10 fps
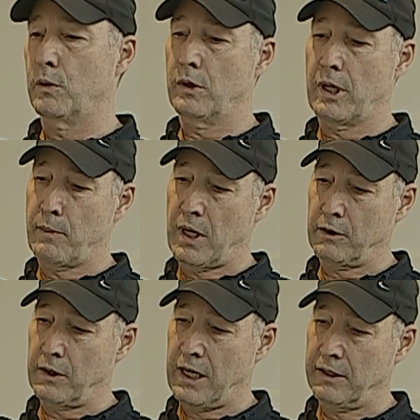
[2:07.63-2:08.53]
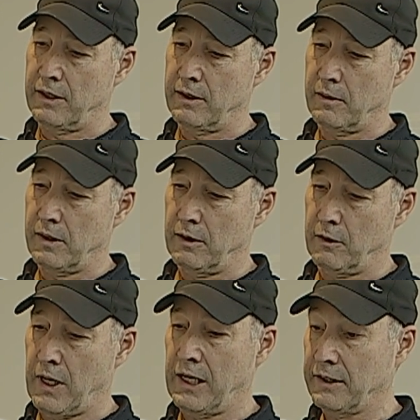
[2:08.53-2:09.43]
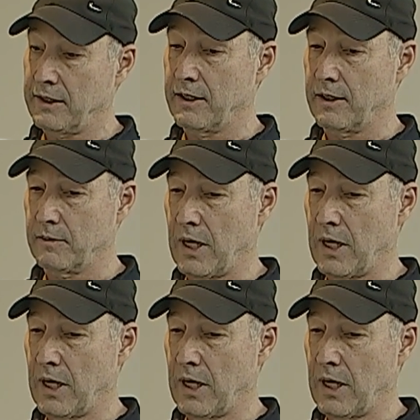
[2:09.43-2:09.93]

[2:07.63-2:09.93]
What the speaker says: Ylema Graniti.